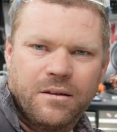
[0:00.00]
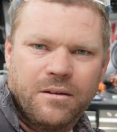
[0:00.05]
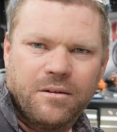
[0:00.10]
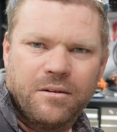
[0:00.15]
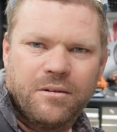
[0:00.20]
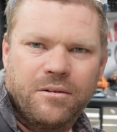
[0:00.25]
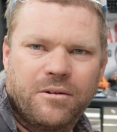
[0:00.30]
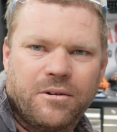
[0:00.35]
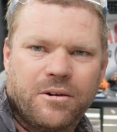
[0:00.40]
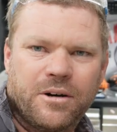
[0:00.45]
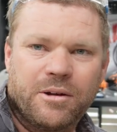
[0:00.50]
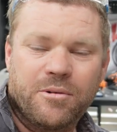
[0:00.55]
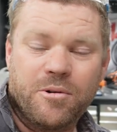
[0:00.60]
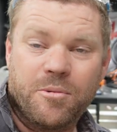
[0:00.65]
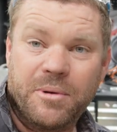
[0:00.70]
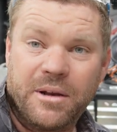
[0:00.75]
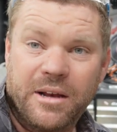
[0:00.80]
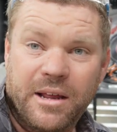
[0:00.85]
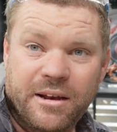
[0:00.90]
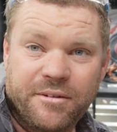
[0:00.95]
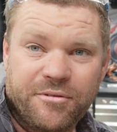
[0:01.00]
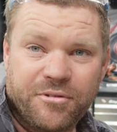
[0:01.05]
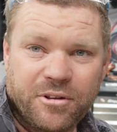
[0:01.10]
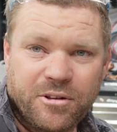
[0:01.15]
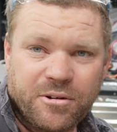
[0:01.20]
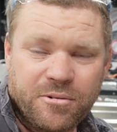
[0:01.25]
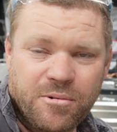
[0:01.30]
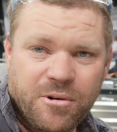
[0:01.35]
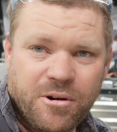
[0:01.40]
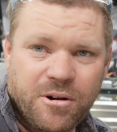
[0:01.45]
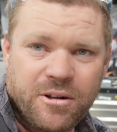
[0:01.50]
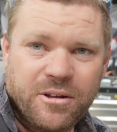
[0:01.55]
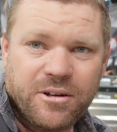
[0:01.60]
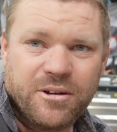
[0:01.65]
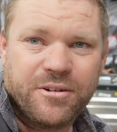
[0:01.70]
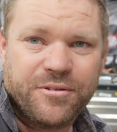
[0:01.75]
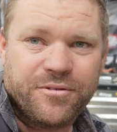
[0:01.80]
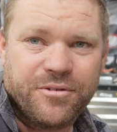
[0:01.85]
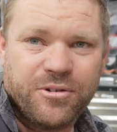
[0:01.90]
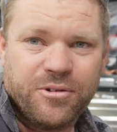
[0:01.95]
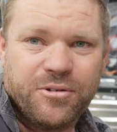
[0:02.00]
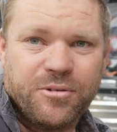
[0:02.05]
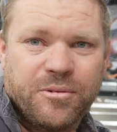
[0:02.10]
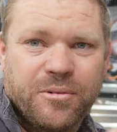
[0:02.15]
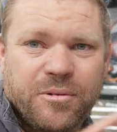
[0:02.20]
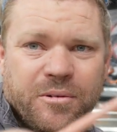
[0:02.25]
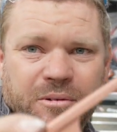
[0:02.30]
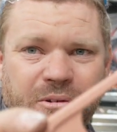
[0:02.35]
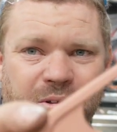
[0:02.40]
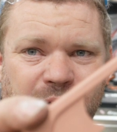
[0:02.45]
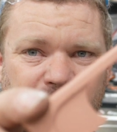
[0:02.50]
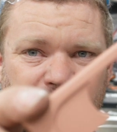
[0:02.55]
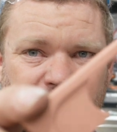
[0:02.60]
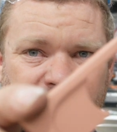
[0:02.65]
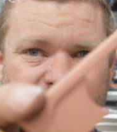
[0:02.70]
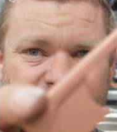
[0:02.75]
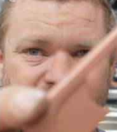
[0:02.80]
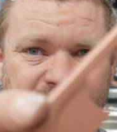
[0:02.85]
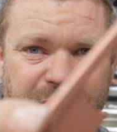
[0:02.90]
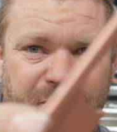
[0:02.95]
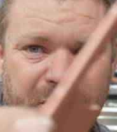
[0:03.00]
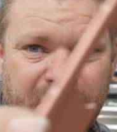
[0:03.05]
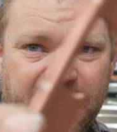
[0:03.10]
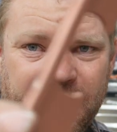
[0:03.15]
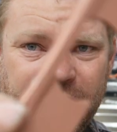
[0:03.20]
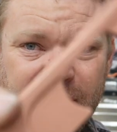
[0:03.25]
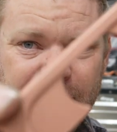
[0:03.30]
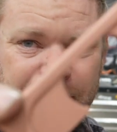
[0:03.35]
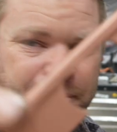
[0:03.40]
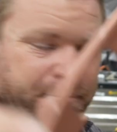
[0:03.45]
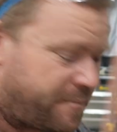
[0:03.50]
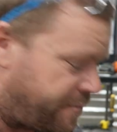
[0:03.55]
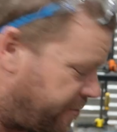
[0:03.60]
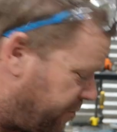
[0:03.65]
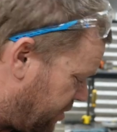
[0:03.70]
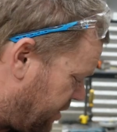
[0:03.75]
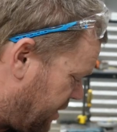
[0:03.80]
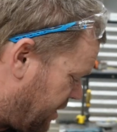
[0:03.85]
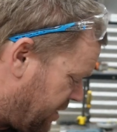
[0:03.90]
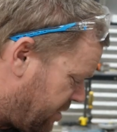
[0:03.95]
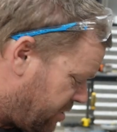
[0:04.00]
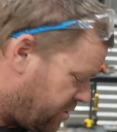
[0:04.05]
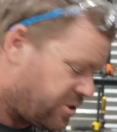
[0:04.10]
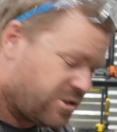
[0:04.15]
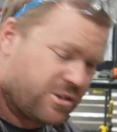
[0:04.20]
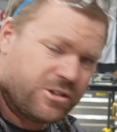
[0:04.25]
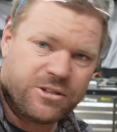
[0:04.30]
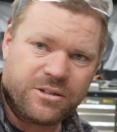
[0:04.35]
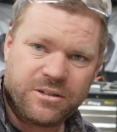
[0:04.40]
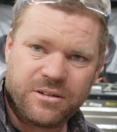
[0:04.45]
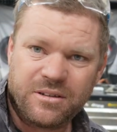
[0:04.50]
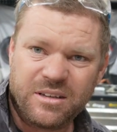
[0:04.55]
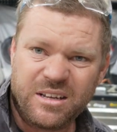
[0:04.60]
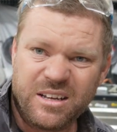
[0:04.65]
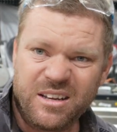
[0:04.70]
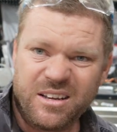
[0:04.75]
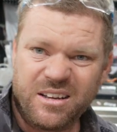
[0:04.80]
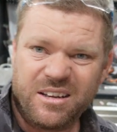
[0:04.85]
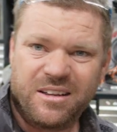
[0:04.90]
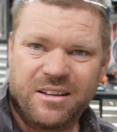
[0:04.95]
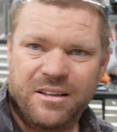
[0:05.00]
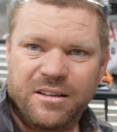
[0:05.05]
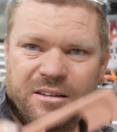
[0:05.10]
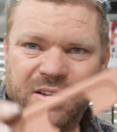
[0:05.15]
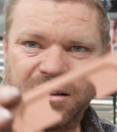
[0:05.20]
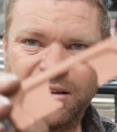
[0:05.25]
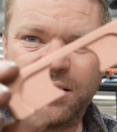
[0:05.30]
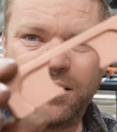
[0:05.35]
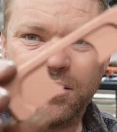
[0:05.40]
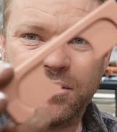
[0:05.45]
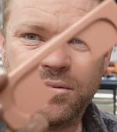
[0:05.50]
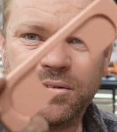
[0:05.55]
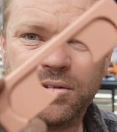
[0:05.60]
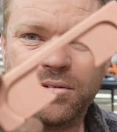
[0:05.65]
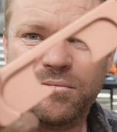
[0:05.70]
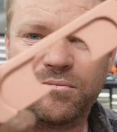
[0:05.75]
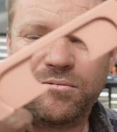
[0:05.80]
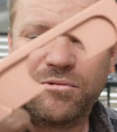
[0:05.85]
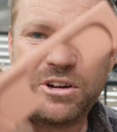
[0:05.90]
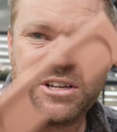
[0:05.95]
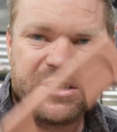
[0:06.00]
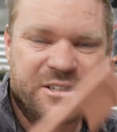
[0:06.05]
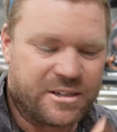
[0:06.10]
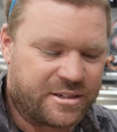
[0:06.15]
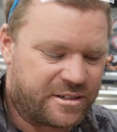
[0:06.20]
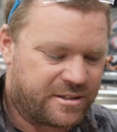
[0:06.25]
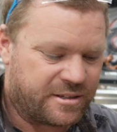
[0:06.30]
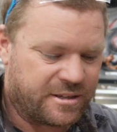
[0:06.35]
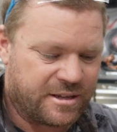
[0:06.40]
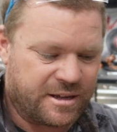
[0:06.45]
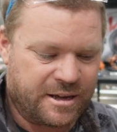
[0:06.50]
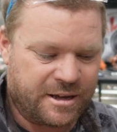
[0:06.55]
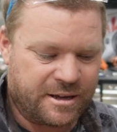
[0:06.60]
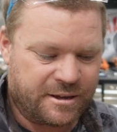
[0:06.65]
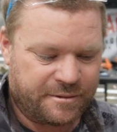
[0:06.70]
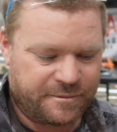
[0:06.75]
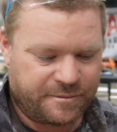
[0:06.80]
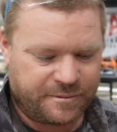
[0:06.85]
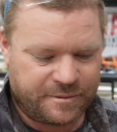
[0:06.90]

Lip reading: Alrighty, well, I've been at it for a little while. I've got a few sort of pieces made up for the hinges. So a little recess there.